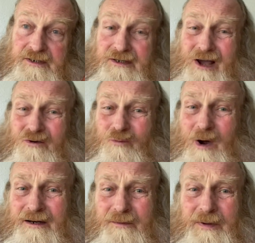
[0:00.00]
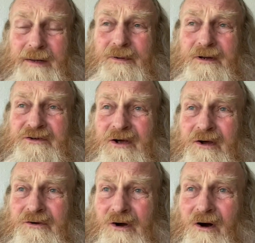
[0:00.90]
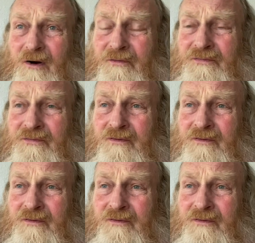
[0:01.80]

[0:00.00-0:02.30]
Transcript: and no wonder people are turned off.